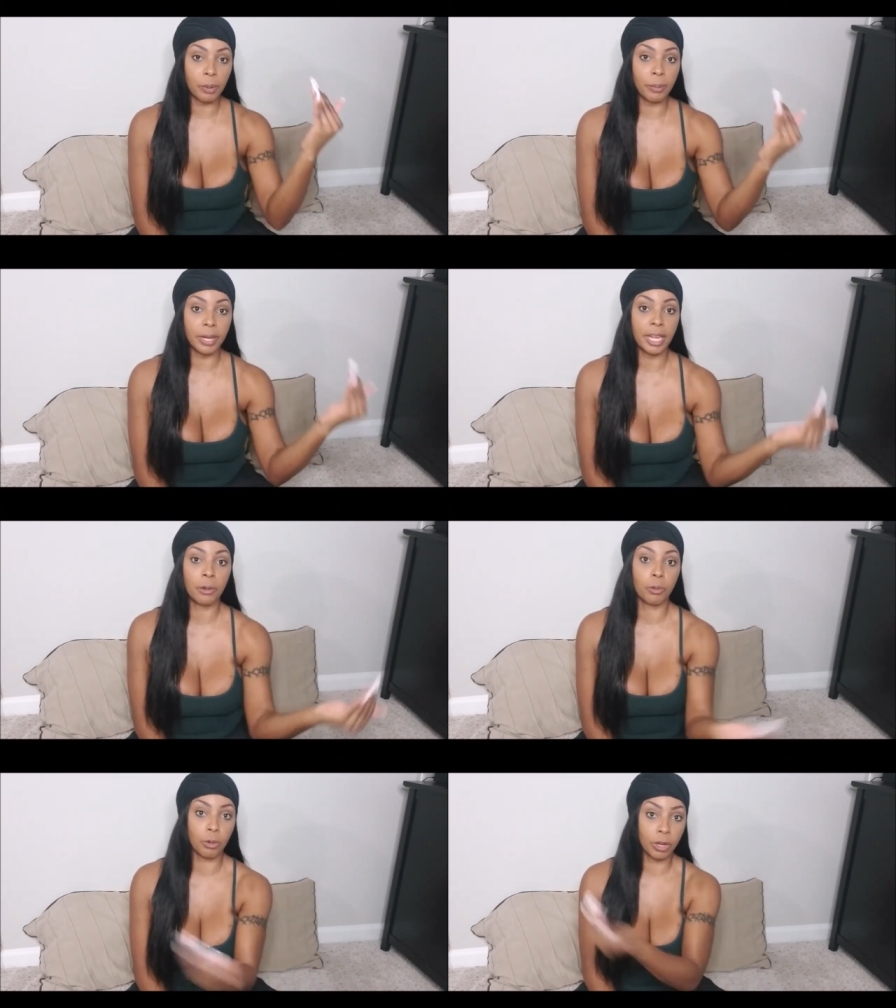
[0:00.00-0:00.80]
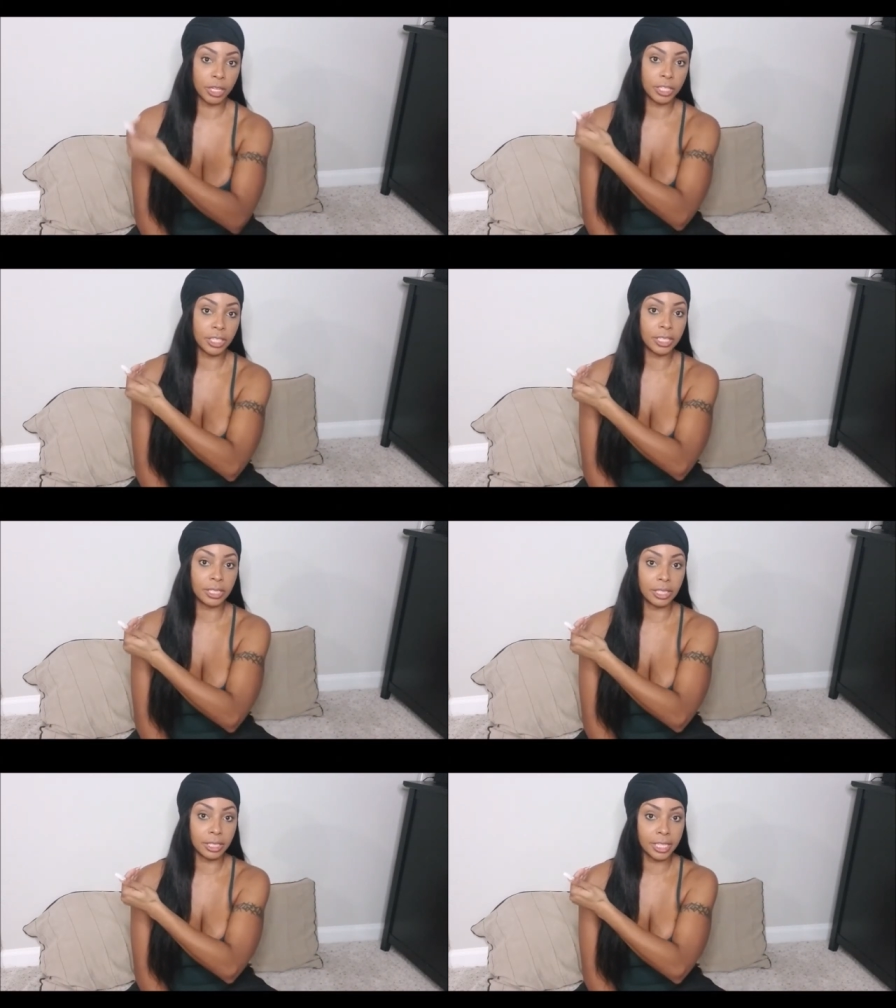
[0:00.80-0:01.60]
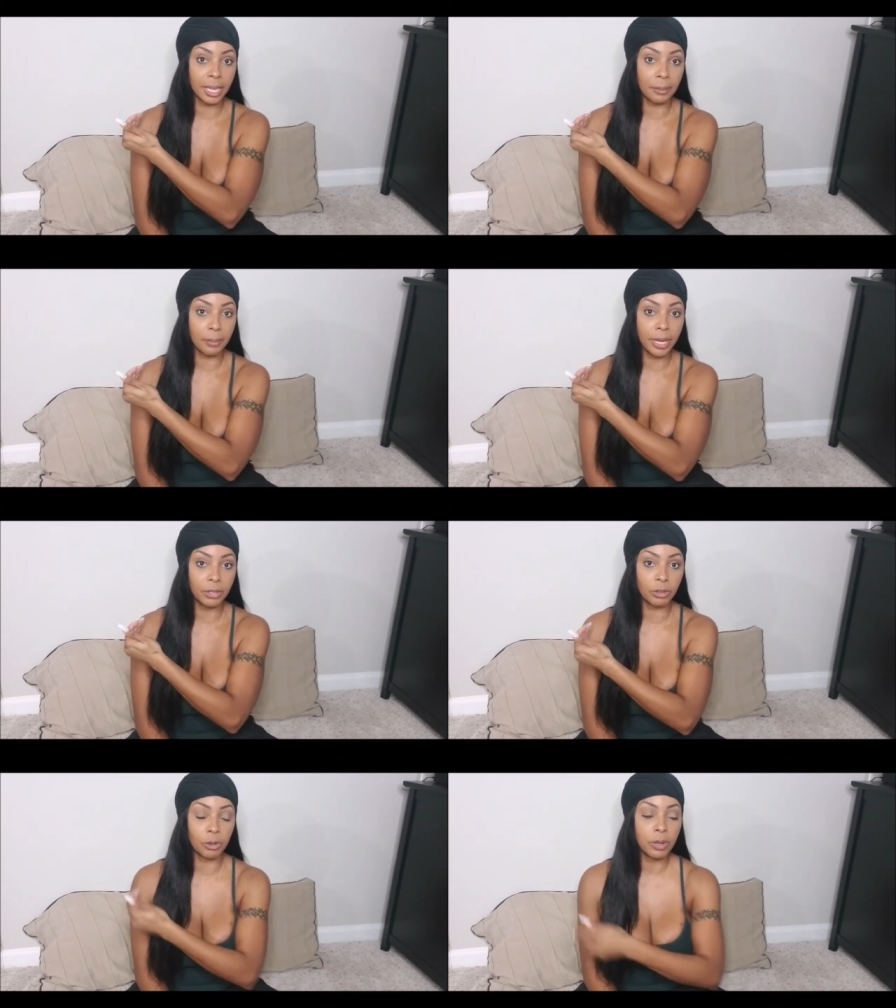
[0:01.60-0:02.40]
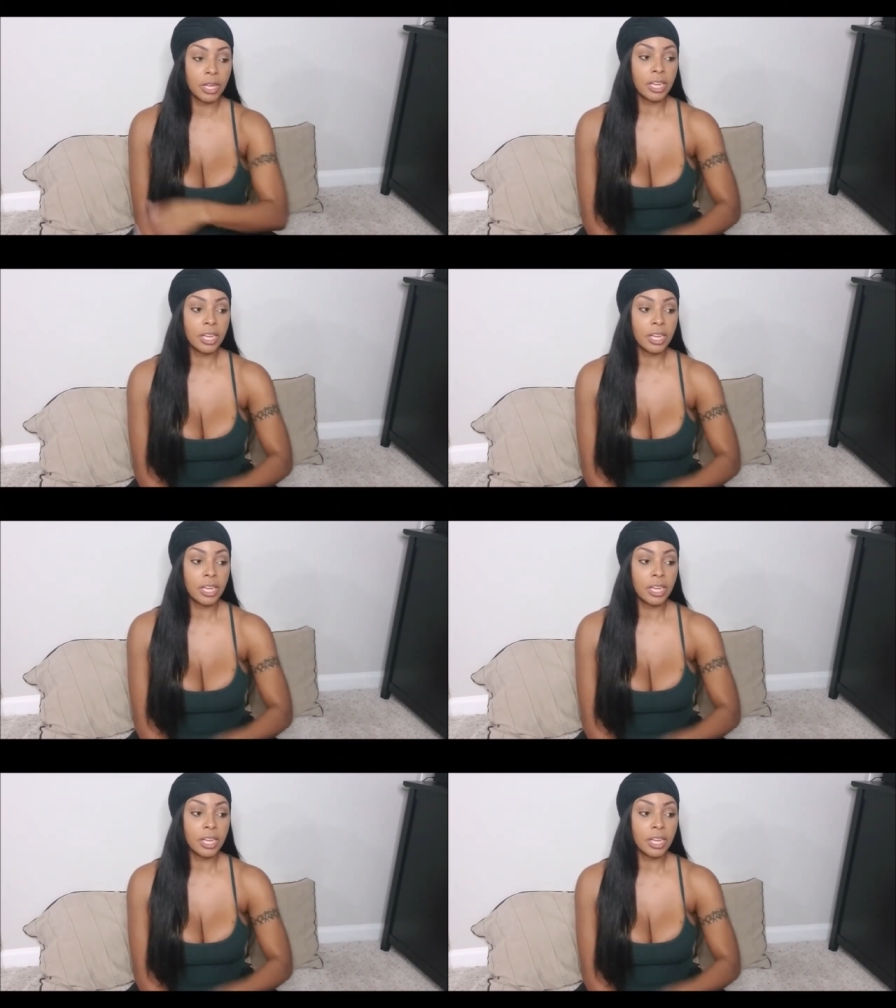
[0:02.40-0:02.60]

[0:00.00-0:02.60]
up and they run into this, the second bedroom.